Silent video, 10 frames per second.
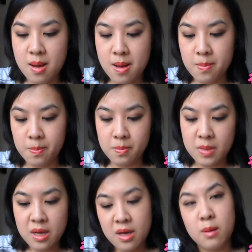
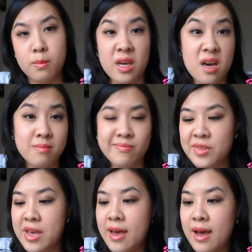
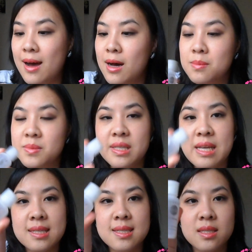
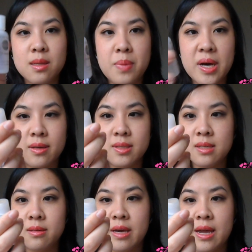Next is the
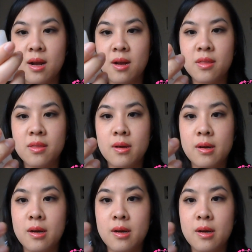BioSilk Hair